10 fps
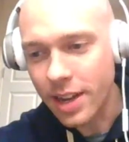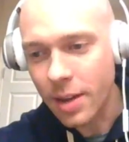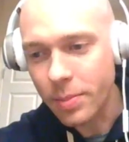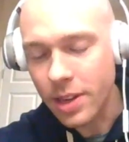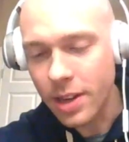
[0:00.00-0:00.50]

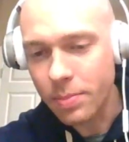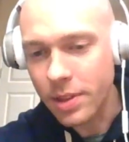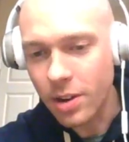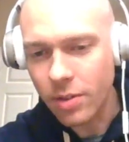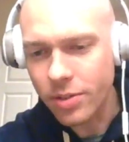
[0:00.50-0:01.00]
that company up,
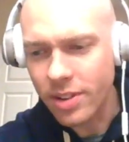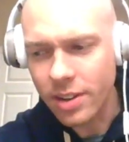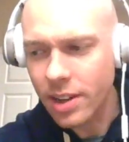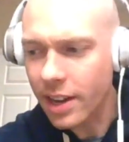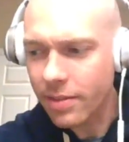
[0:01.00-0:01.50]
but then all of a
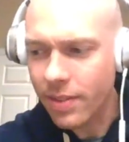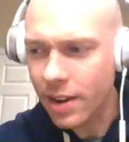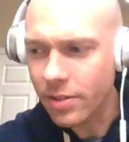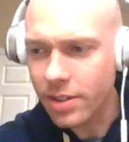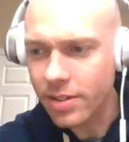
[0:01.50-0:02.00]
sudden, like,
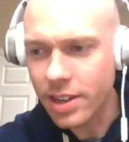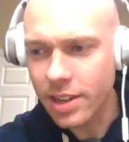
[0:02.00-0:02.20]
found this